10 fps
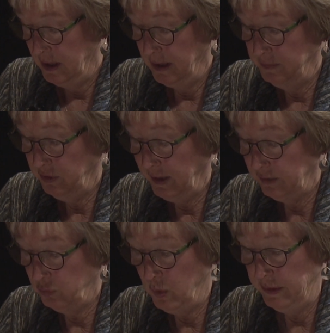So
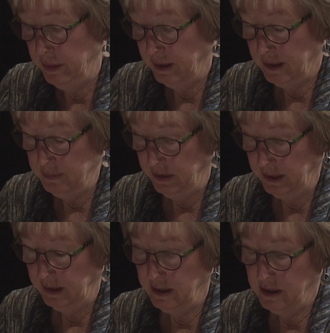that's one thing I'm
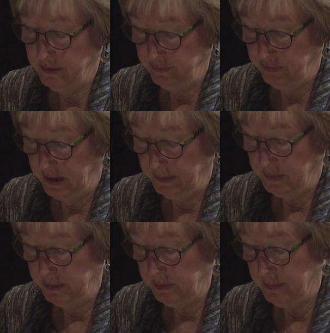thinking of that
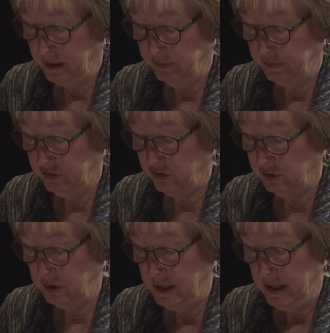might be beneficial.